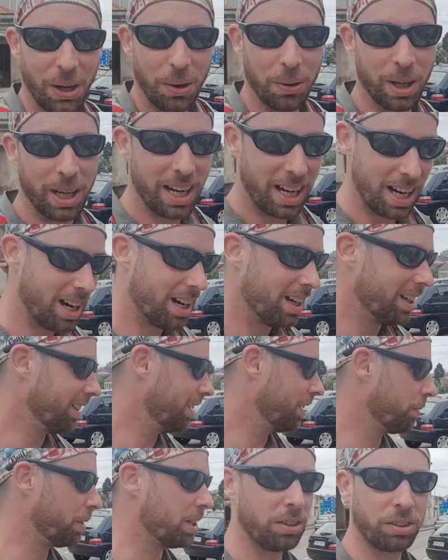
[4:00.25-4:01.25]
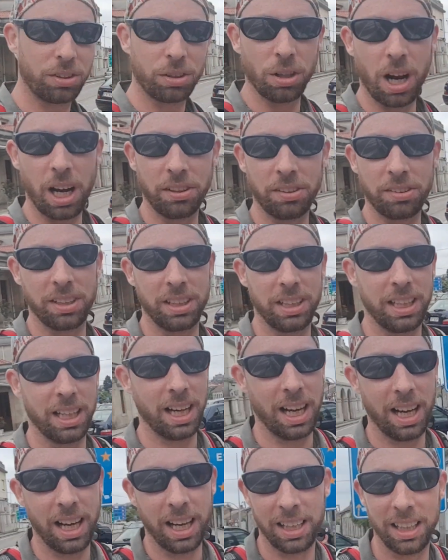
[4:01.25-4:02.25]
We're here. We just crossed
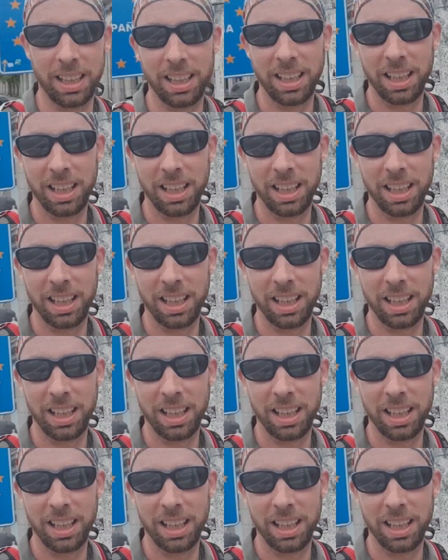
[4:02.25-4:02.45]
the